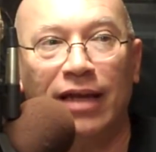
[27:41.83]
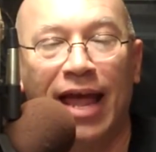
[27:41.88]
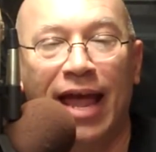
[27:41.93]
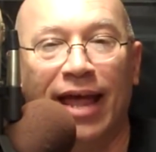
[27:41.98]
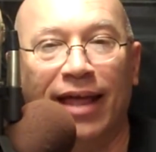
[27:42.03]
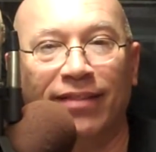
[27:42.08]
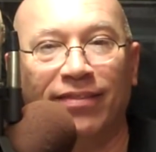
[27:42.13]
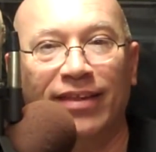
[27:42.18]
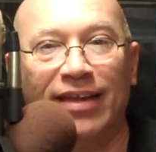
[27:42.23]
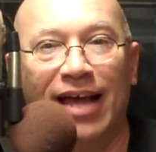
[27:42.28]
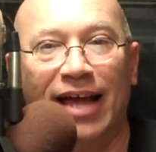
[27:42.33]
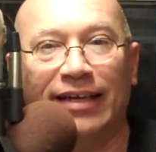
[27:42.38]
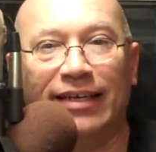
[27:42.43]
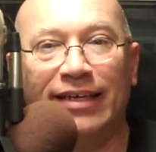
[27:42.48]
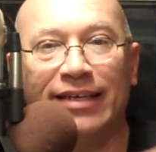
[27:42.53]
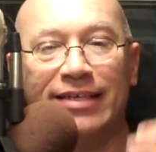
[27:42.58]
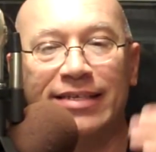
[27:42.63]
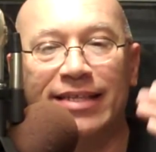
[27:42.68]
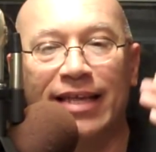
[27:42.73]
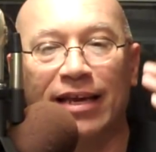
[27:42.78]
And the
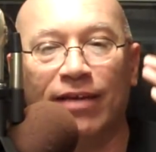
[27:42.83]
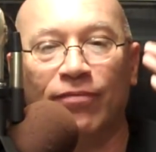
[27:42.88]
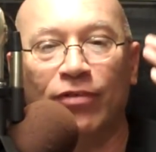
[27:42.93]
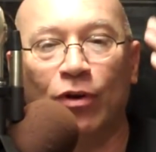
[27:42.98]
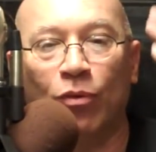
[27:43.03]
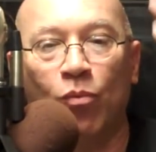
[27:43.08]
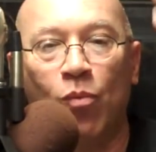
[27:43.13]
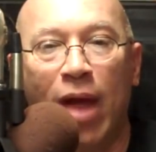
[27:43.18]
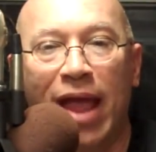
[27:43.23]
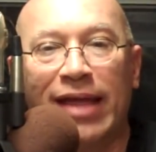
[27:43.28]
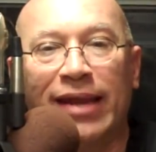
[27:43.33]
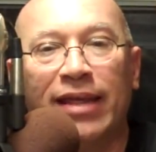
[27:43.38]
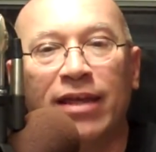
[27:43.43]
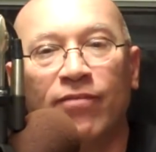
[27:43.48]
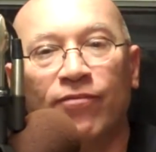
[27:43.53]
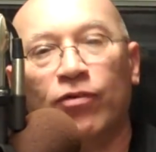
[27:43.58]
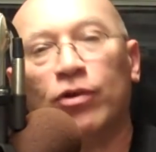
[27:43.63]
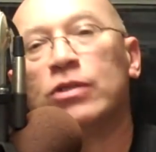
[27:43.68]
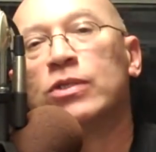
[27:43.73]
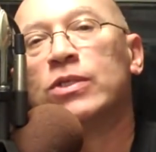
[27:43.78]
idea is that if you're
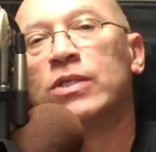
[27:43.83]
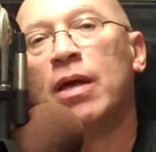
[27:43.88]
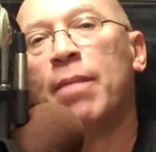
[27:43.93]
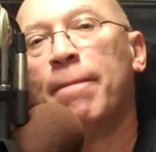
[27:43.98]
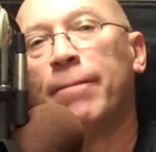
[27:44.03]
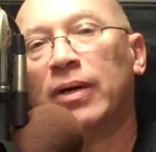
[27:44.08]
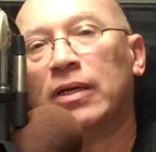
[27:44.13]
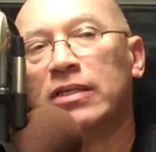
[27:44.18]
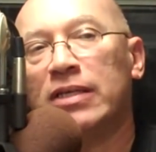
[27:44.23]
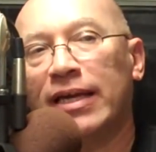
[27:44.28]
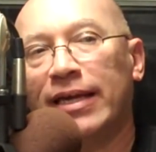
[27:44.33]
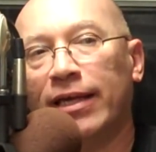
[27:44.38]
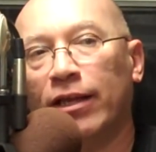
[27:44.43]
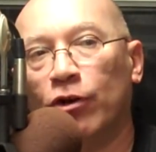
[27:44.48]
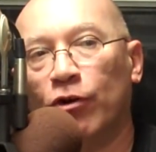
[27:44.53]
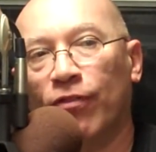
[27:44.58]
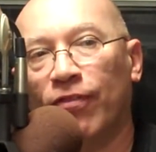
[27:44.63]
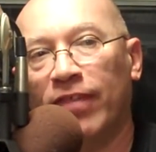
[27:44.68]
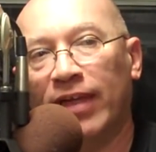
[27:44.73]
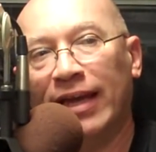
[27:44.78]
waiting for some
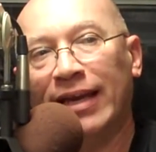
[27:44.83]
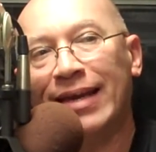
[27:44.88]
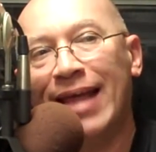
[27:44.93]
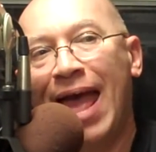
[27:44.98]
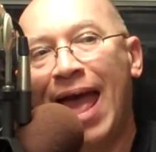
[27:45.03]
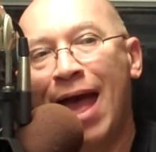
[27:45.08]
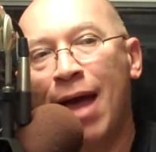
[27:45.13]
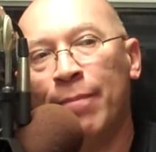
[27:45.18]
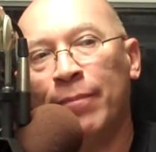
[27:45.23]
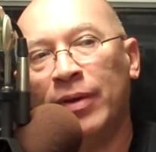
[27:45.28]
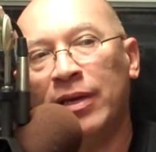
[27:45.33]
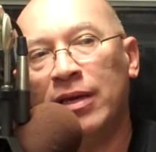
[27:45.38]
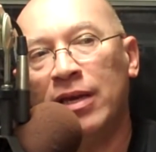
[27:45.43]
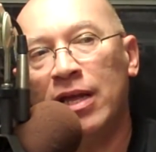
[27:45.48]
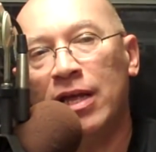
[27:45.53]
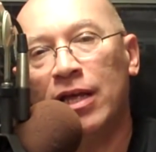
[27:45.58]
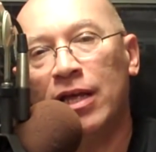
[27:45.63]
particular thing to happen,